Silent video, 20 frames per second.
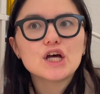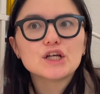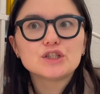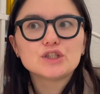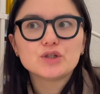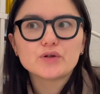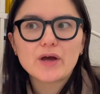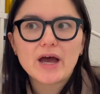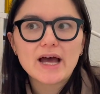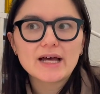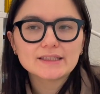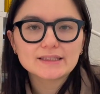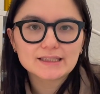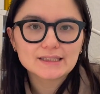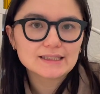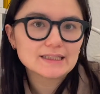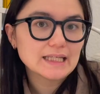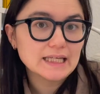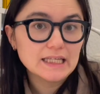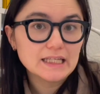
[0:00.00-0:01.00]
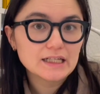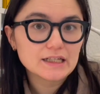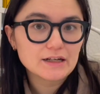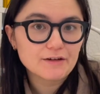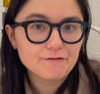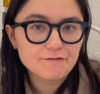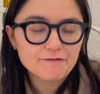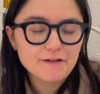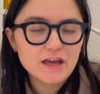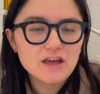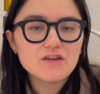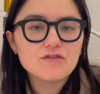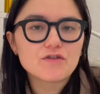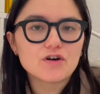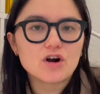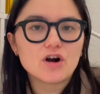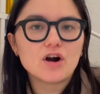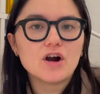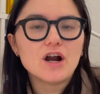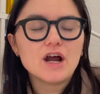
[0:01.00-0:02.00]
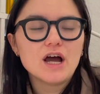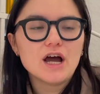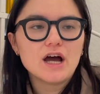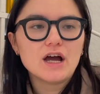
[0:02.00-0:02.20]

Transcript: to ask Satan a favor